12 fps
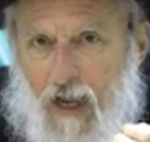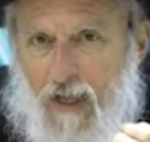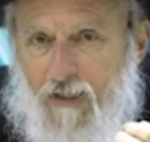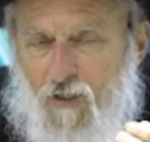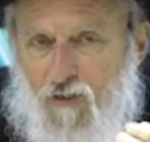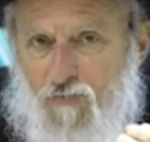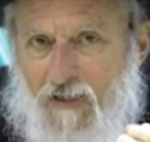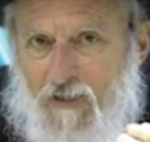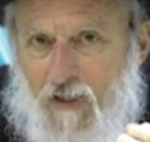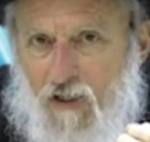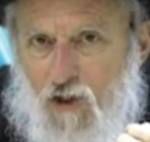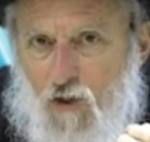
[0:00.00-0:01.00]
and they're
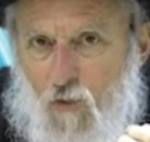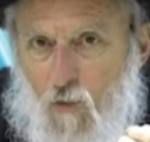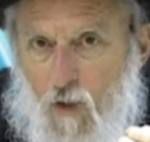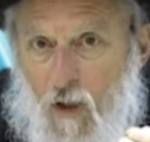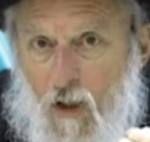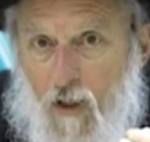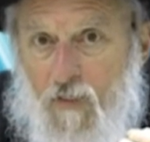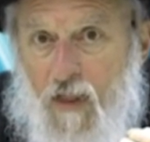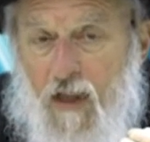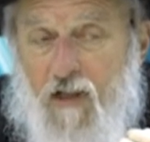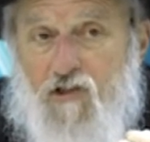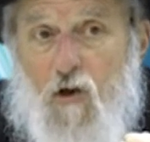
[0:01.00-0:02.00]
threatening you,
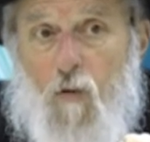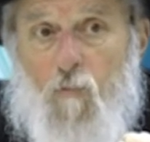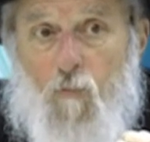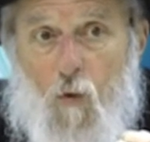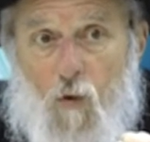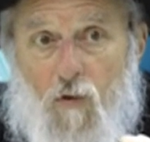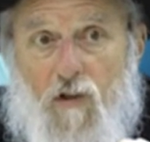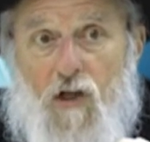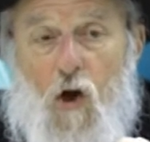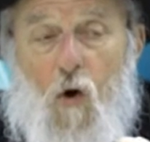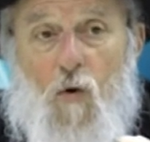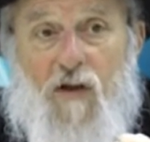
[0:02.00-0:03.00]
then it's
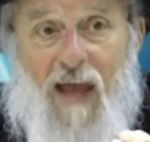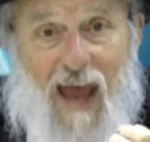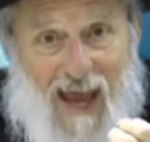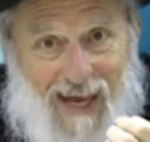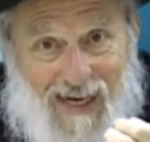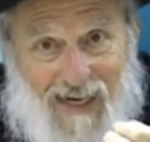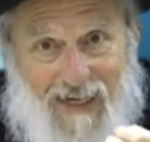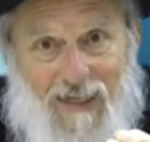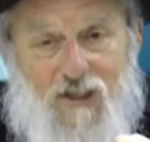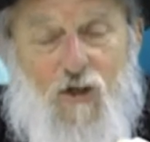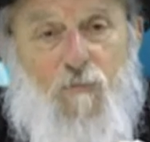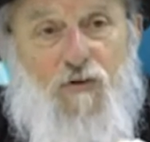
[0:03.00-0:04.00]
morally okay
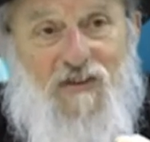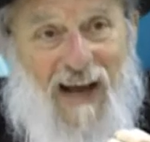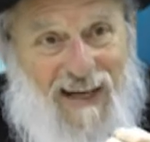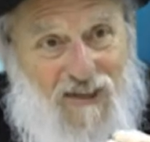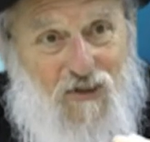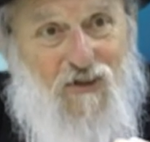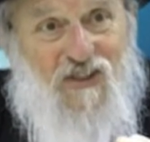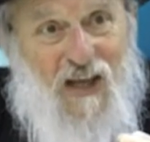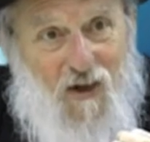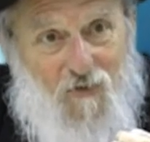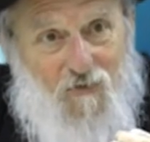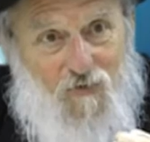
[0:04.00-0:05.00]
to protect
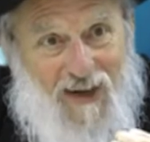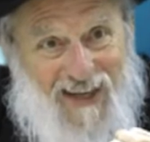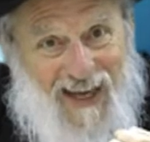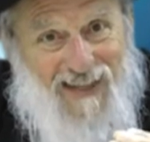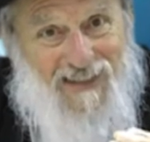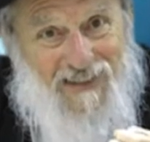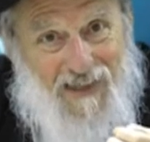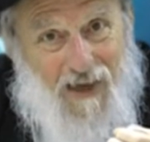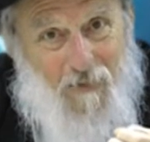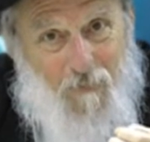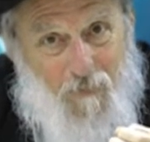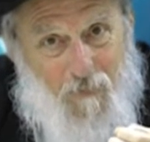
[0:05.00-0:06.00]
yourself against
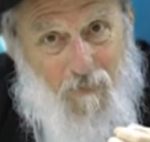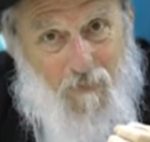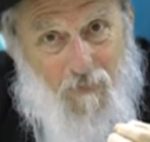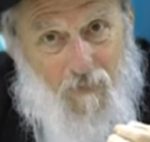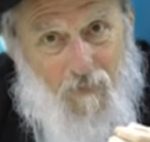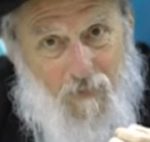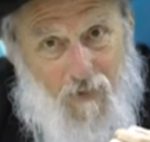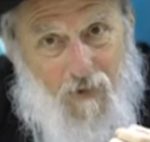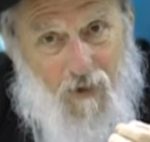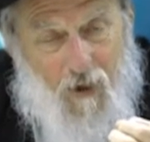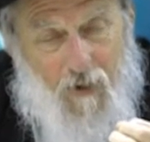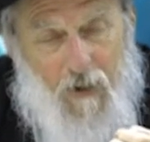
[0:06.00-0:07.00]
them.
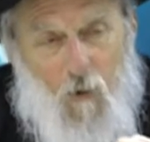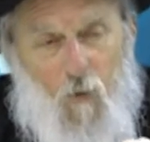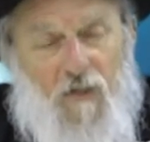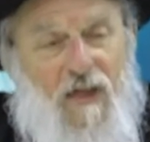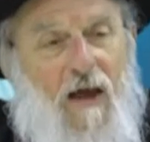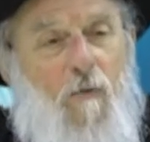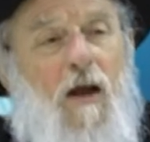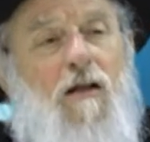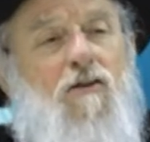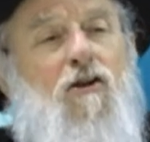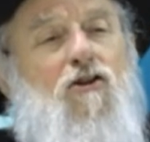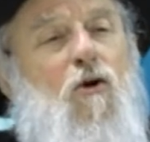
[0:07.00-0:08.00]
What they
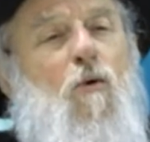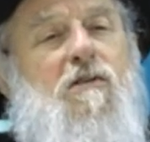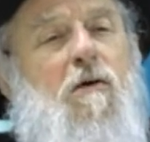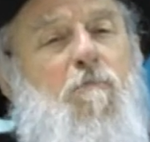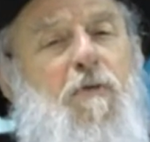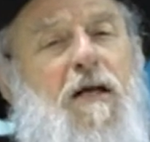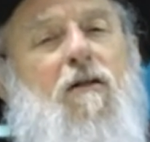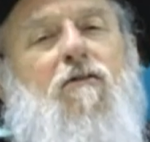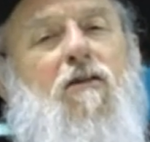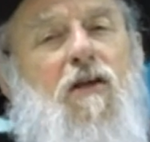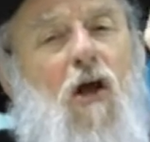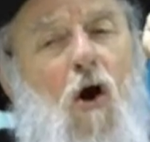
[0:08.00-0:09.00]
wanted to do was appeal
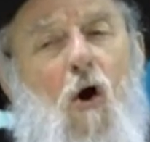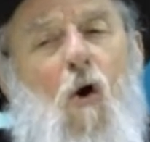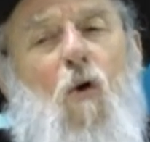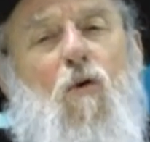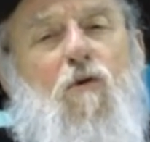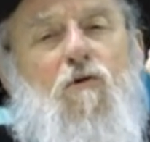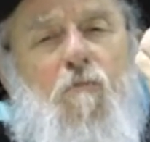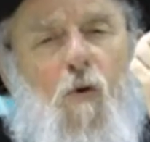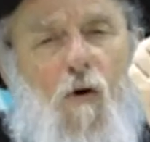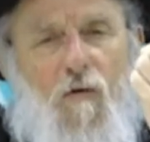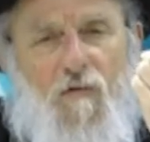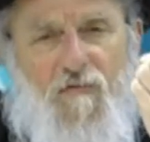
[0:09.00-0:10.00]
to the old
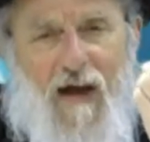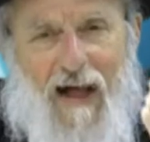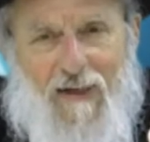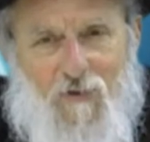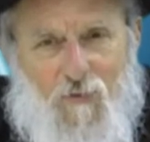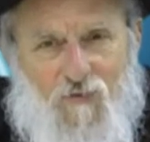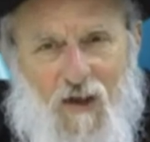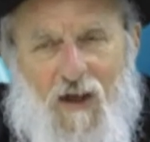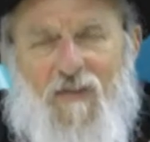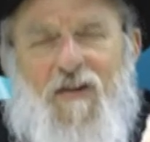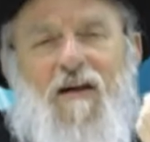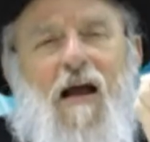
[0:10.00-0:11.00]
moral values,
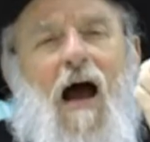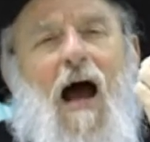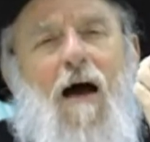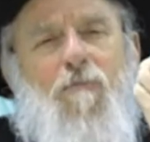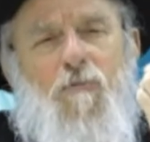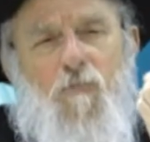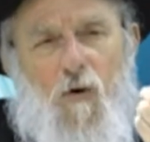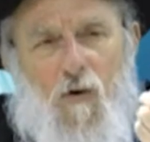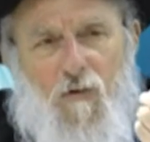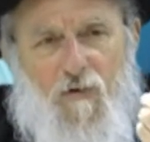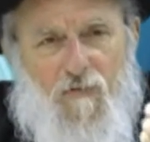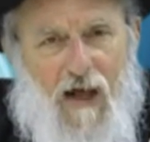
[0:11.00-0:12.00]
the common
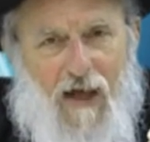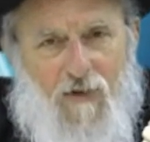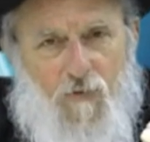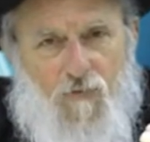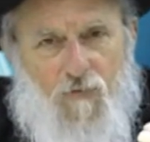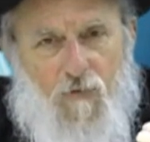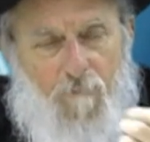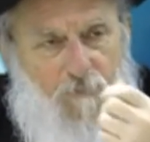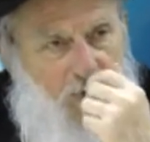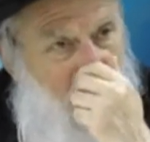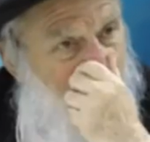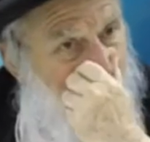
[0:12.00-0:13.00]
moral values.
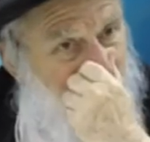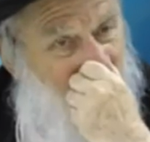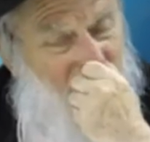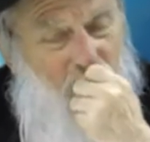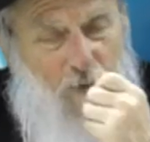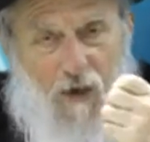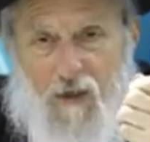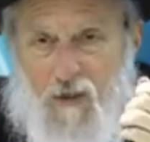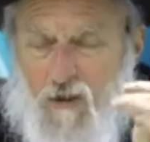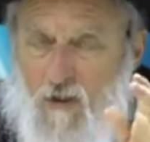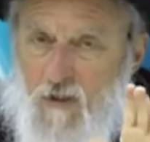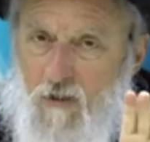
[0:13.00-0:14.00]
By the way,